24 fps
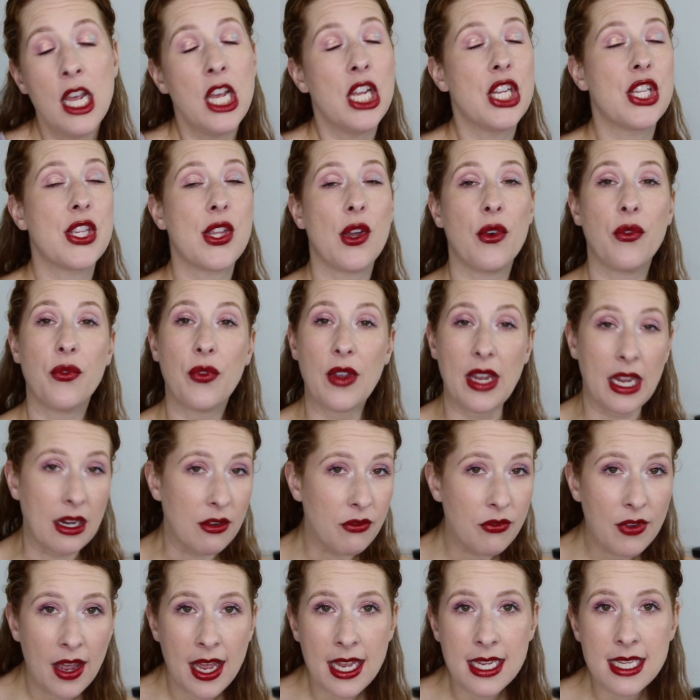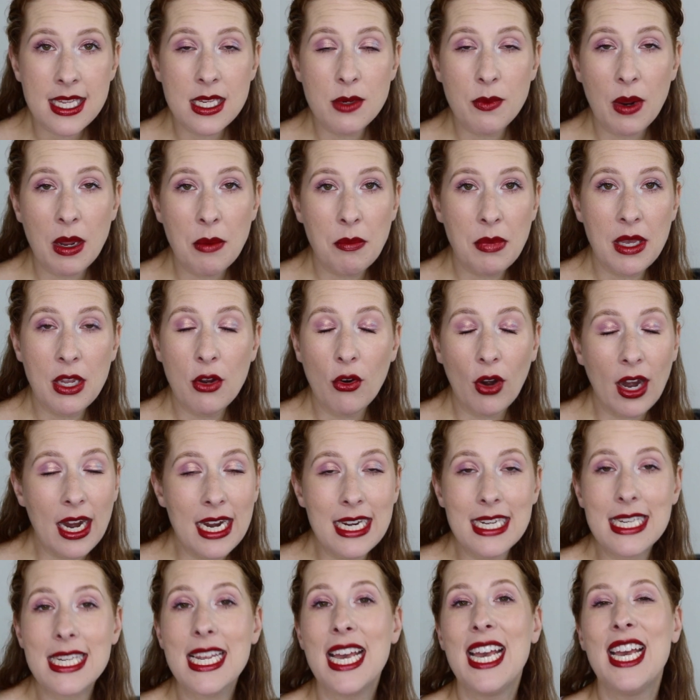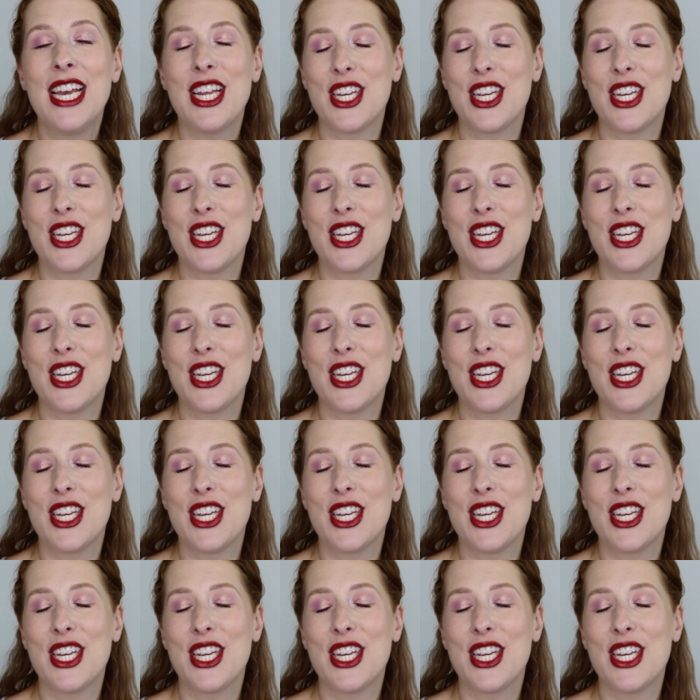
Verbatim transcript: So Fan Fest might be great